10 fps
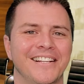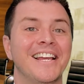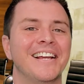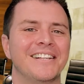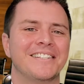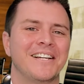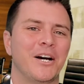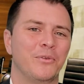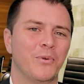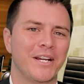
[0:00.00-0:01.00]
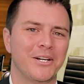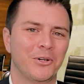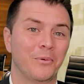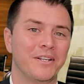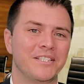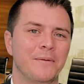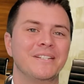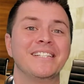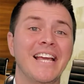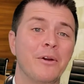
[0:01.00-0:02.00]
Hey guys, it's Kyle with White Collar Wisdom, and
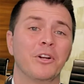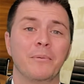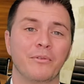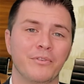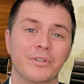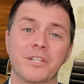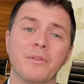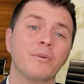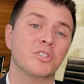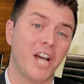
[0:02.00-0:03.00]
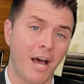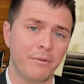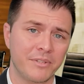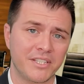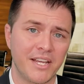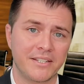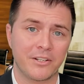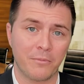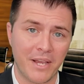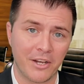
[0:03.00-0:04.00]
today we're going to be reviewing some of the most common mistakes that are
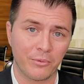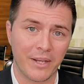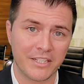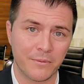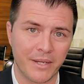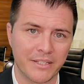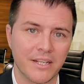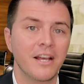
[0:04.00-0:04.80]
made on resumes.